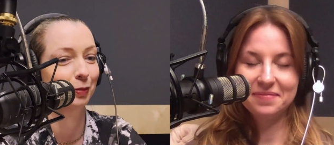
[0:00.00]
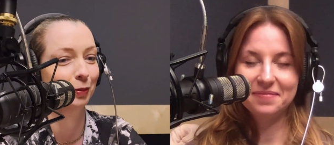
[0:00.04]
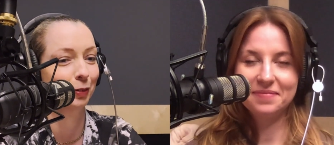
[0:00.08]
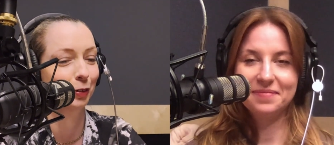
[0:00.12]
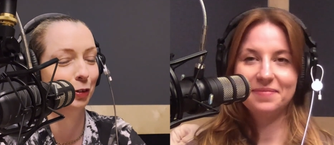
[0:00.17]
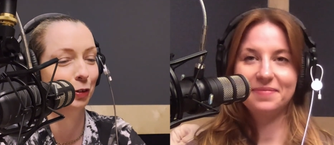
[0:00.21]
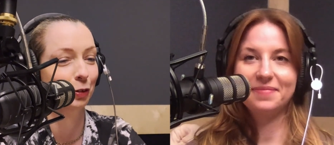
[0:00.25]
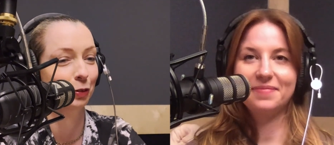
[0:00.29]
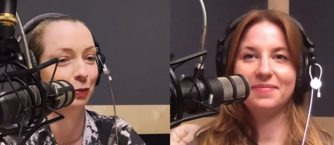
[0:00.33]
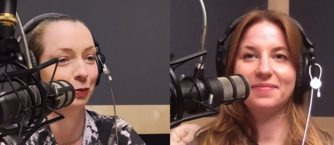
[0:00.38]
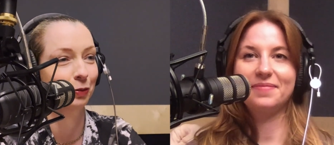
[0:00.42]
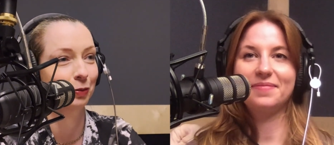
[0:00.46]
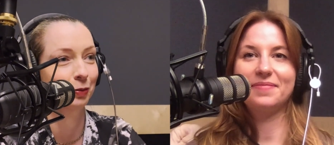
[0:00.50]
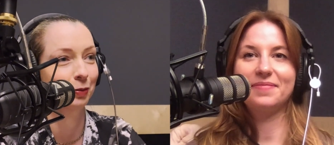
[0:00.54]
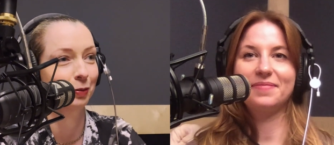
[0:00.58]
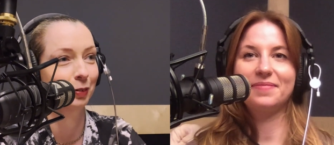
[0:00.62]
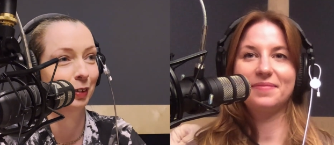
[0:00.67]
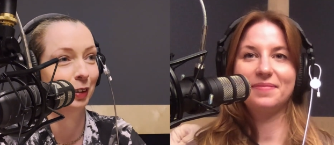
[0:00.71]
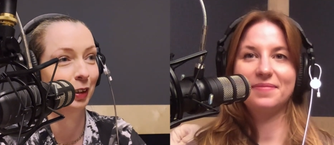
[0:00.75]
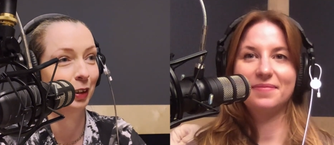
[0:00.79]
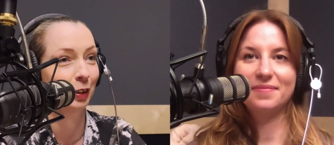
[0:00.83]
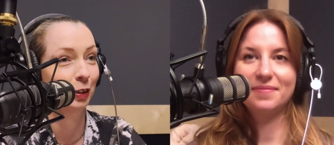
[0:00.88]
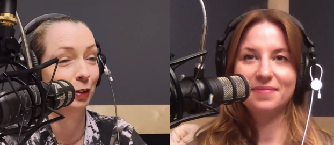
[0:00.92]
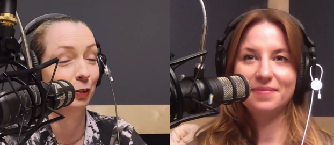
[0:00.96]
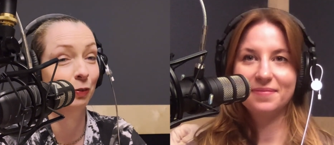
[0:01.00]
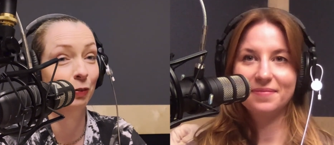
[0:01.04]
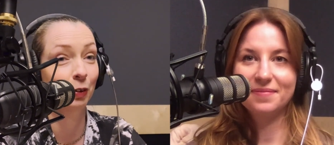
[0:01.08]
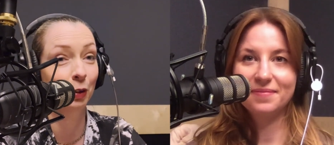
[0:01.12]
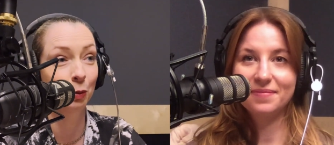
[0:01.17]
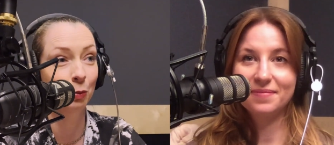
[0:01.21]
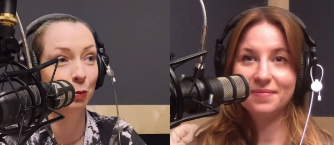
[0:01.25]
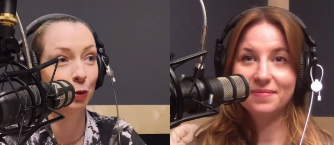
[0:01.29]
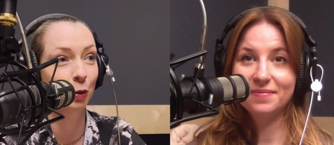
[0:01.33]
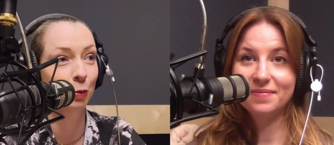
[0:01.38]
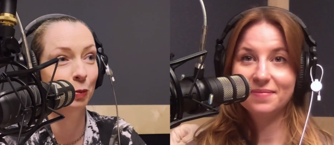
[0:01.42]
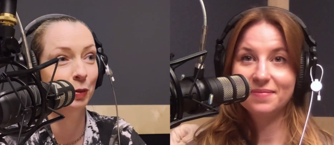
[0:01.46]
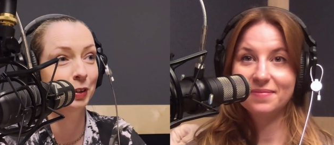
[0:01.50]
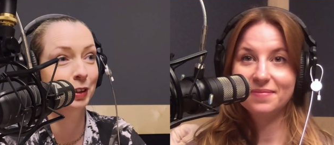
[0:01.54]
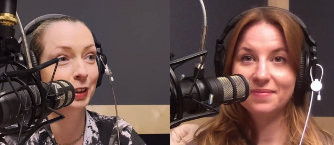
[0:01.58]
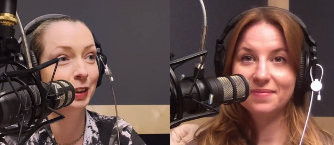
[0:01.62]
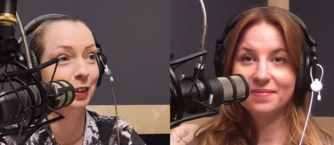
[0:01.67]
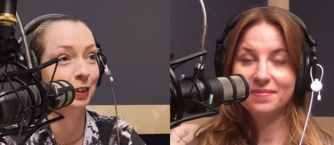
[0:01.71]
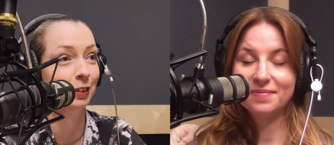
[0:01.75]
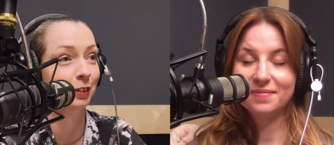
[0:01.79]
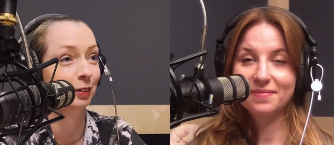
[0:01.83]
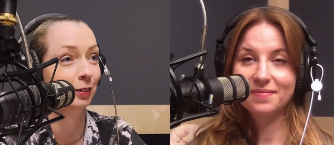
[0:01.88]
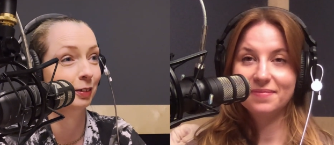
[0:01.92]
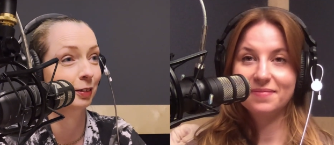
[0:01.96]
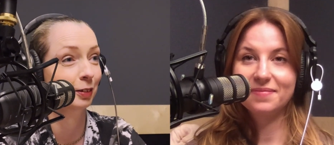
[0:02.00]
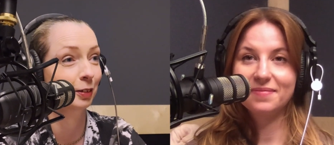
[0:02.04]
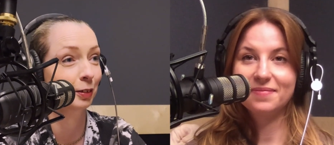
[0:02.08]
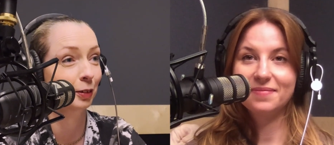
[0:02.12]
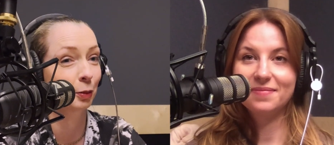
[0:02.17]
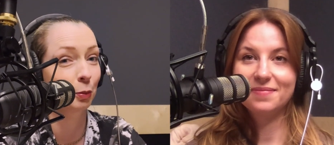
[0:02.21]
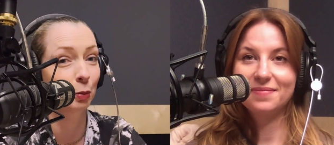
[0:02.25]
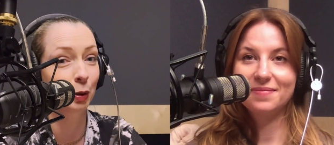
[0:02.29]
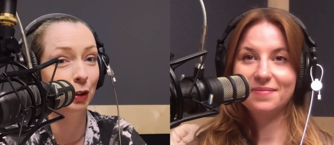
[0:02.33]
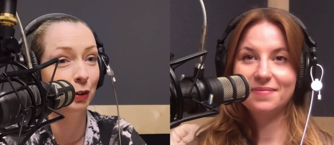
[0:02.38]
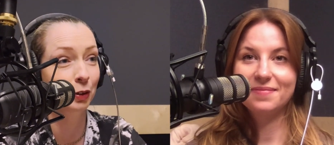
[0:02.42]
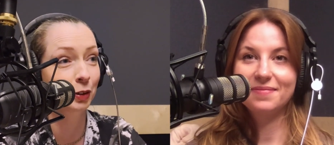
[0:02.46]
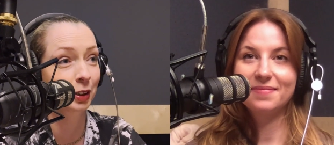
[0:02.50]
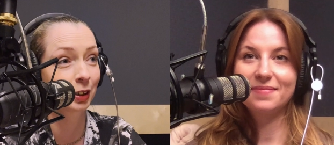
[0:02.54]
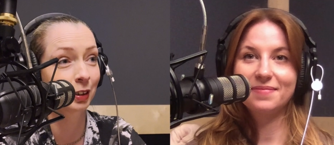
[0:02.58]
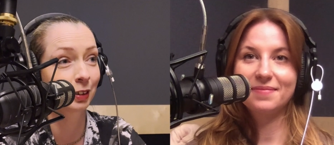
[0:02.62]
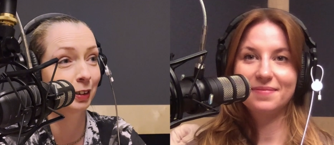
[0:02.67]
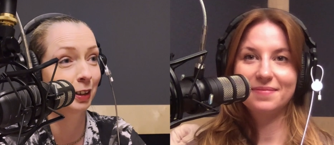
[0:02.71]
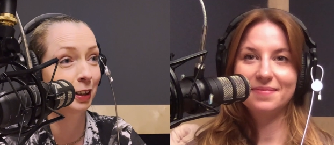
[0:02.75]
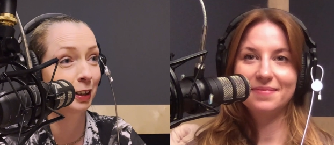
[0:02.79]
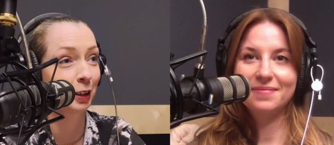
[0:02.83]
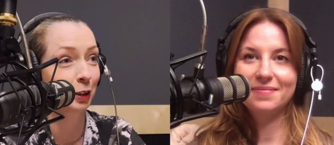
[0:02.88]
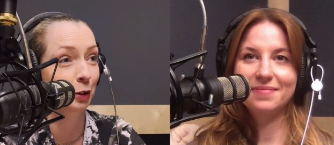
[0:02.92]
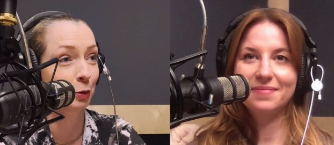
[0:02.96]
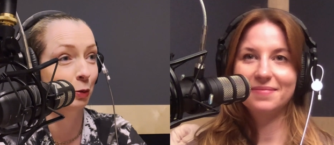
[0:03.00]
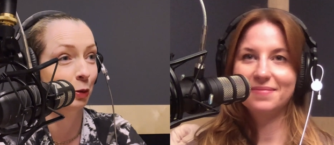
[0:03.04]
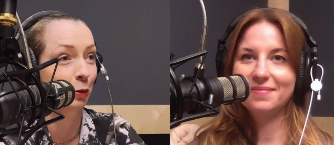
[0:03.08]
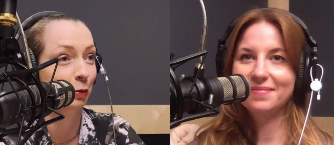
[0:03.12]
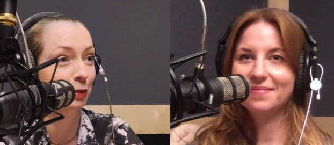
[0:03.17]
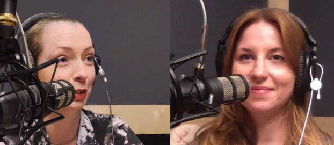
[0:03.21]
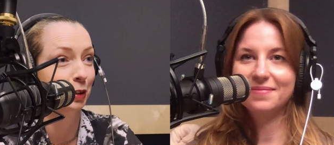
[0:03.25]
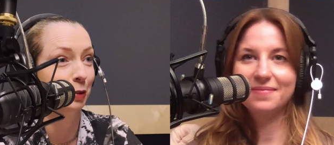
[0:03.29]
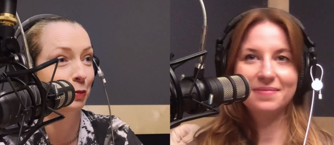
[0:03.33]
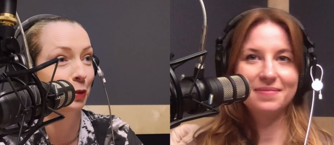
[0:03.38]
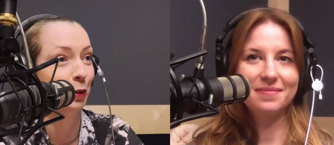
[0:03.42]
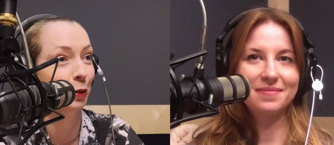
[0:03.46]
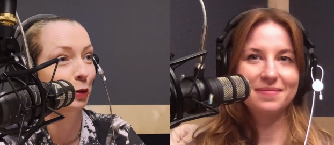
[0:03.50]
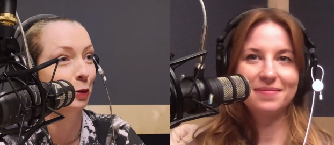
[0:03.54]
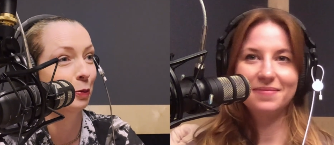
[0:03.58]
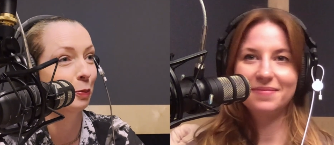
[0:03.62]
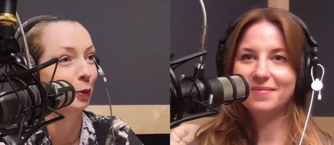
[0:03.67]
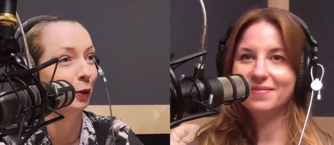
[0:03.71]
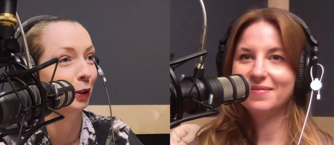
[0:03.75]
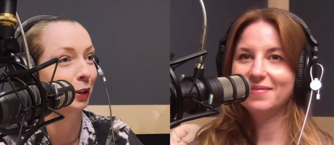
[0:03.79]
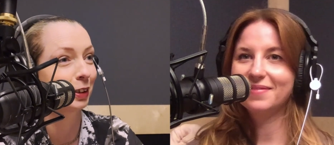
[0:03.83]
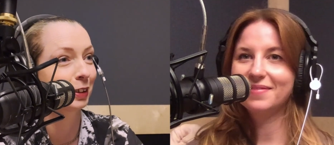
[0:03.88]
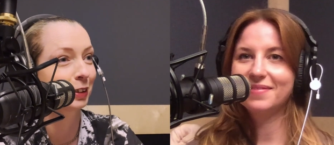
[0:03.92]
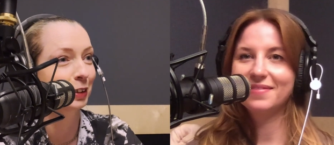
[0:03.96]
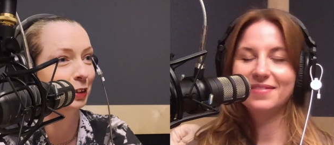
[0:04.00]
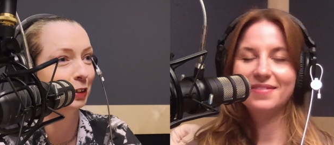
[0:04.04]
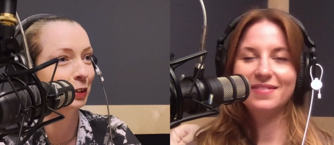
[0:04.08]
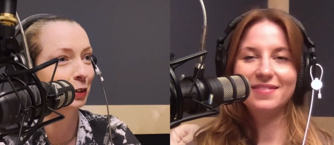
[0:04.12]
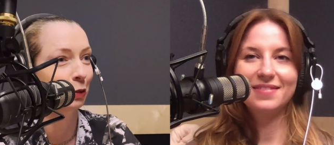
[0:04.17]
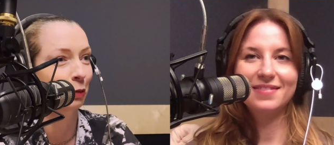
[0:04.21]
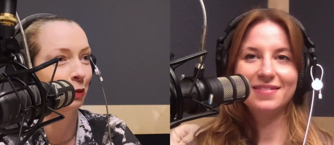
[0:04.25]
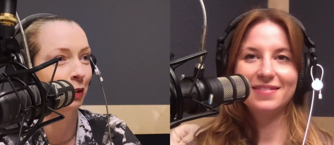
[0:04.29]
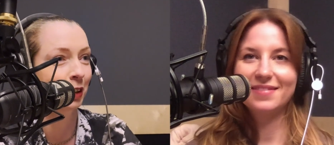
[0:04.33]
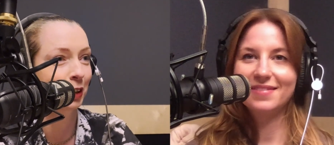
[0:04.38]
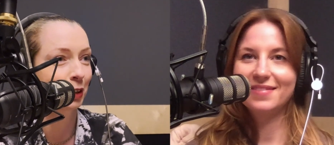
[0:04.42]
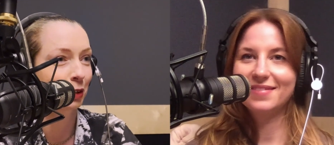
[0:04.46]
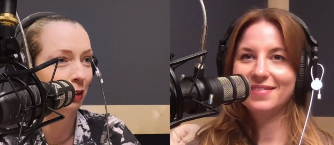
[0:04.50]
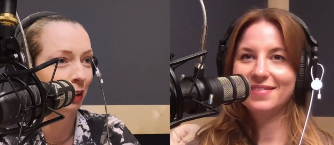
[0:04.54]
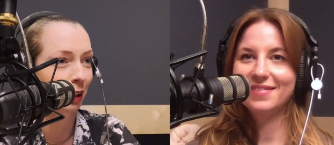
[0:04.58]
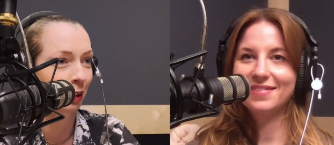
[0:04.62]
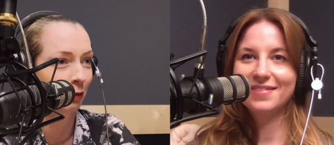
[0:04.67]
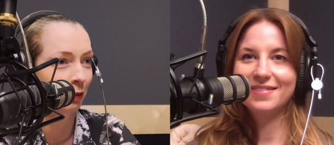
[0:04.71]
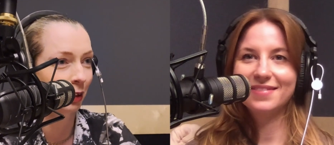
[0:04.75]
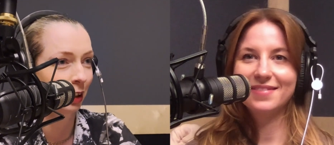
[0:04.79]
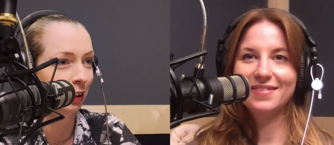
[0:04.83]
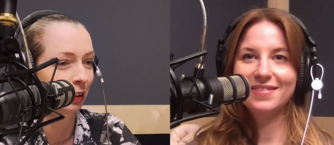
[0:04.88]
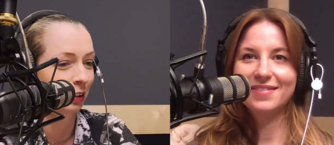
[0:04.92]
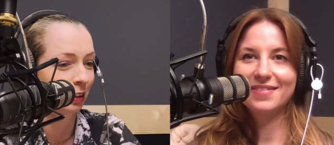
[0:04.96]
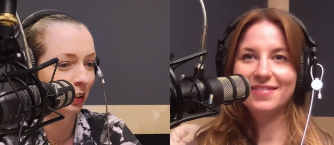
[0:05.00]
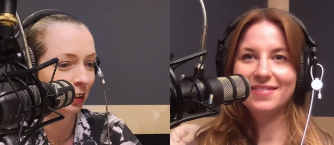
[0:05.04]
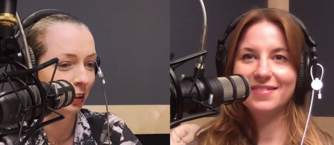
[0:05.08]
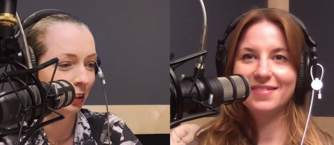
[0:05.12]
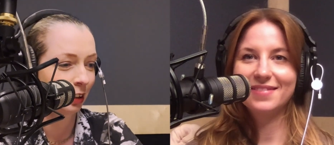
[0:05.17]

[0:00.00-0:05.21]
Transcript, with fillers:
Speaker 1: of fun moments and embarrassing teenage moments, I'm sure, but it's just so nice to have that.